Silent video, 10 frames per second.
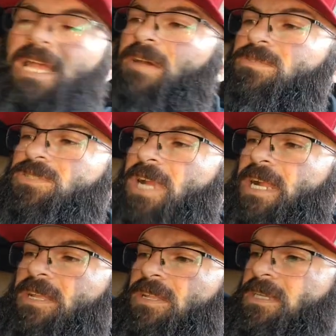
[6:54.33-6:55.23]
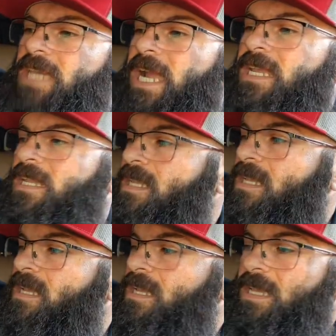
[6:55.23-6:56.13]
I was trying to look at it
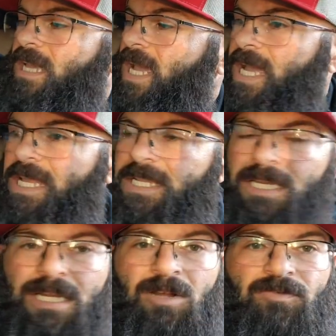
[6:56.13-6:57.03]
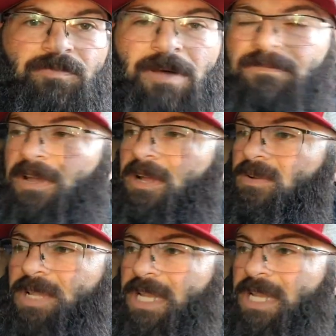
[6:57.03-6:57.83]
and off my phone,